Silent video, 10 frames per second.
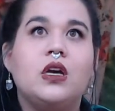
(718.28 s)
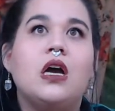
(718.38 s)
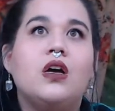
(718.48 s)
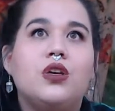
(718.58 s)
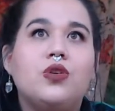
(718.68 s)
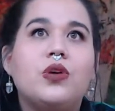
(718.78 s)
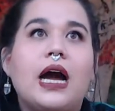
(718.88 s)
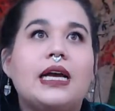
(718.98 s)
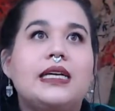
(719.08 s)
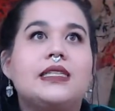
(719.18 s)
You
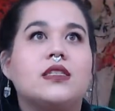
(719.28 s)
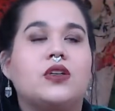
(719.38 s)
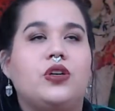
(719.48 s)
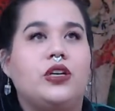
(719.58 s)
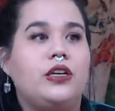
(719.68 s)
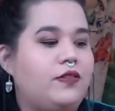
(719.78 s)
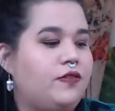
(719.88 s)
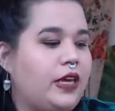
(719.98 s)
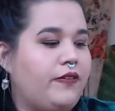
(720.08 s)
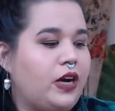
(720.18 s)
guys could
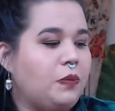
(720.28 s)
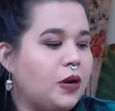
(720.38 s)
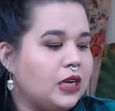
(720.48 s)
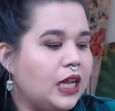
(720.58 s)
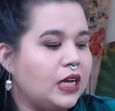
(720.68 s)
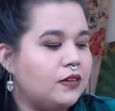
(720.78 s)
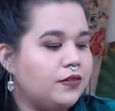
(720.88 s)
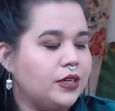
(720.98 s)
have given up on love.